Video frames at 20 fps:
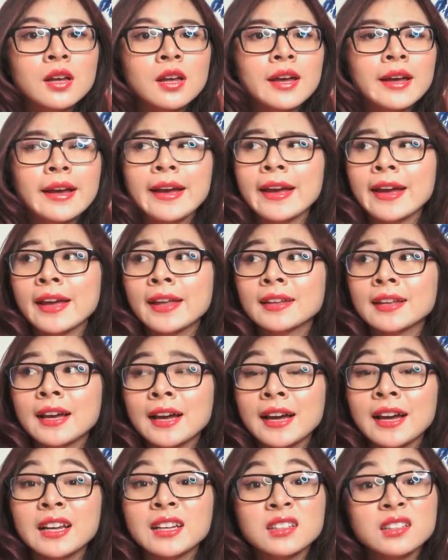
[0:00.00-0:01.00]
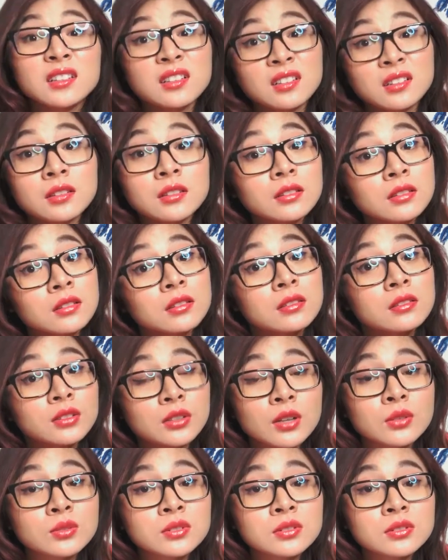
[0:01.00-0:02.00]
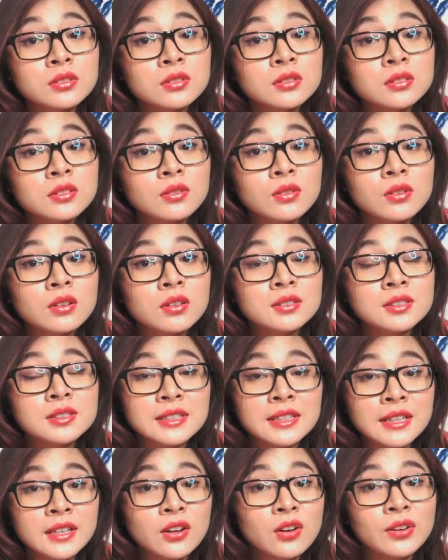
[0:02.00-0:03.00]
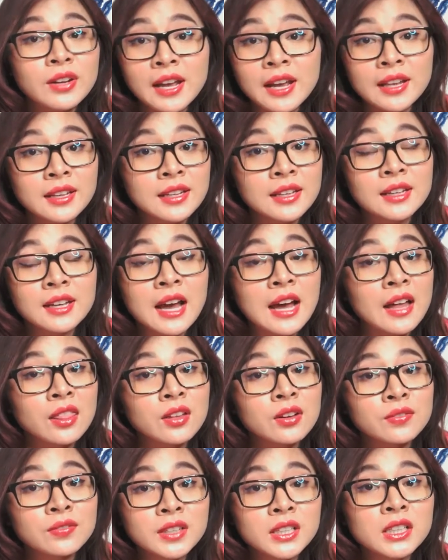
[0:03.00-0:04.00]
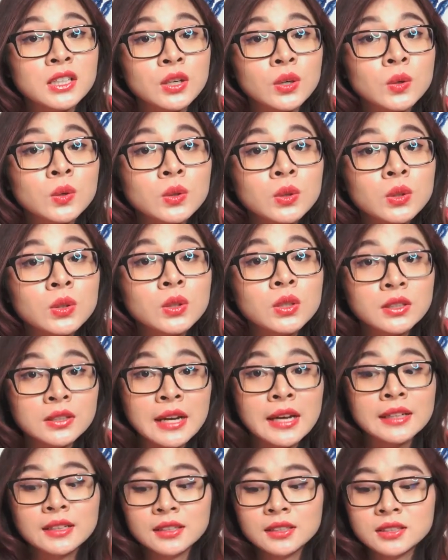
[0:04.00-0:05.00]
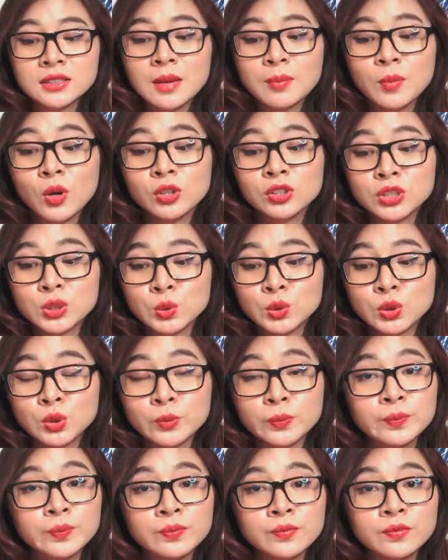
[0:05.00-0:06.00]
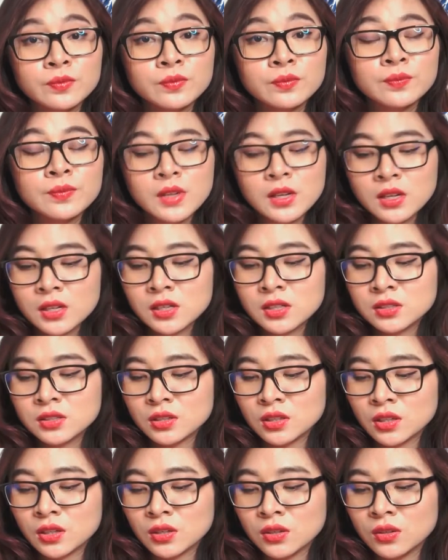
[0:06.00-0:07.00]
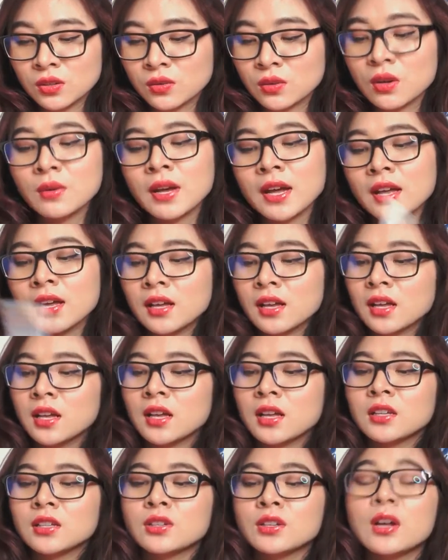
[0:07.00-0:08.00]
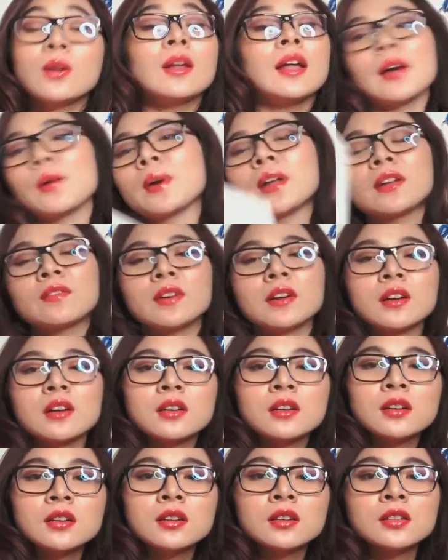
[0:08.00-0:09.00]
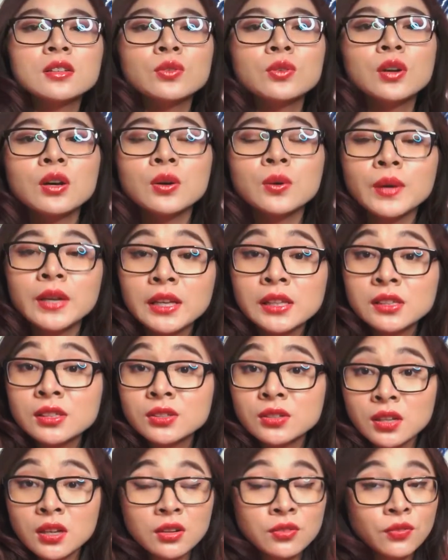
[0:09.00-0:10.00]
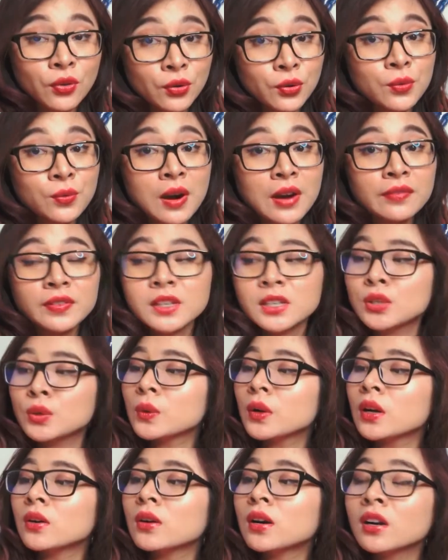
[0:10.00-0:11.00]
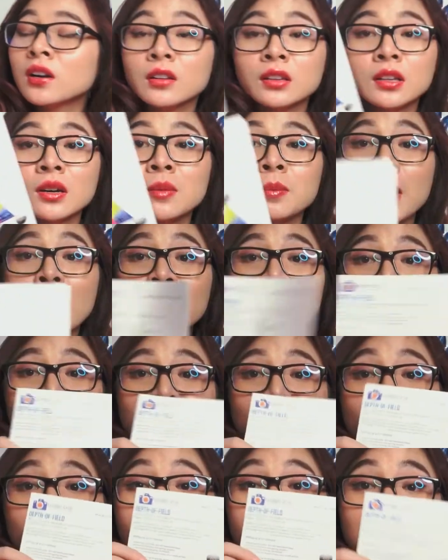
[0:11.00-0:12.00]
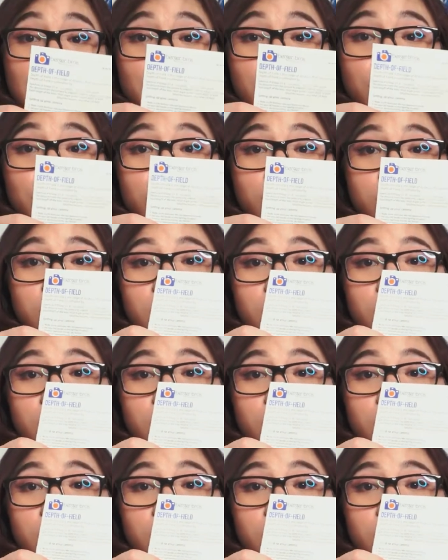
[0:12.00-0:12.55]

and I didn't, see it on any other video that's up on YouTube. So okay, like whenever you go into the photography, you will heard about the triangle,